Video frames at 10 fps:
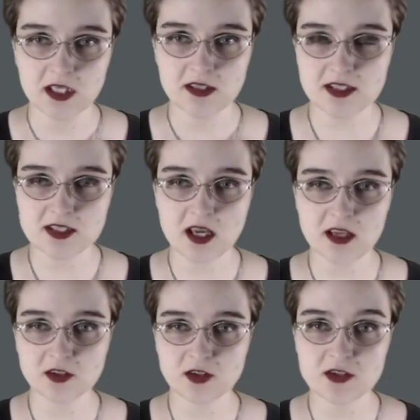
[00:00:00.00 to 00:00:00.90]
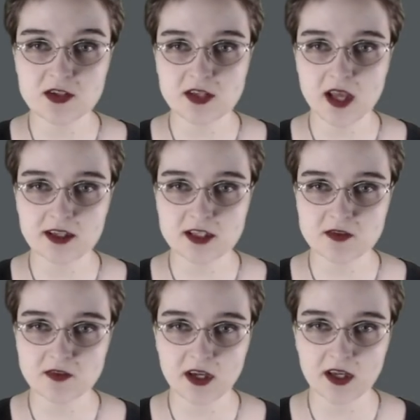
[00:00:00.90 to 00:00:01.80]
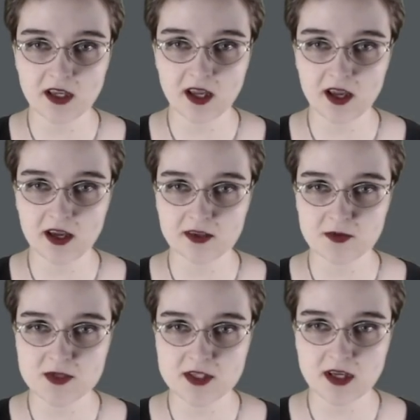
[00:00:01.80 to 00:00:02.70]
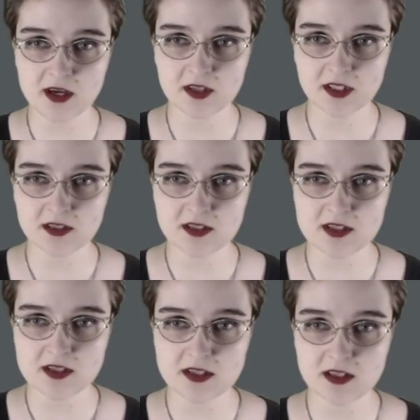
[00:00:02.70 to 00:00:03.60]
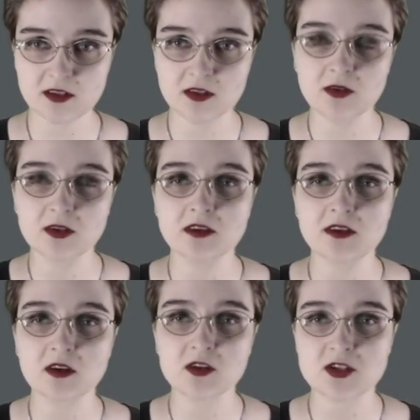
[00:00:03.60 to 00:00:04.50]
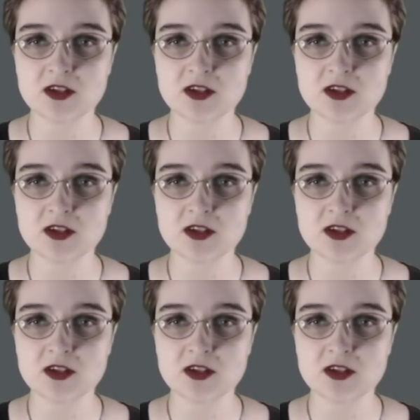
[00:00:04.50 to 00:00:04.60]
designed to satisfy Adam's arrogance and to indulge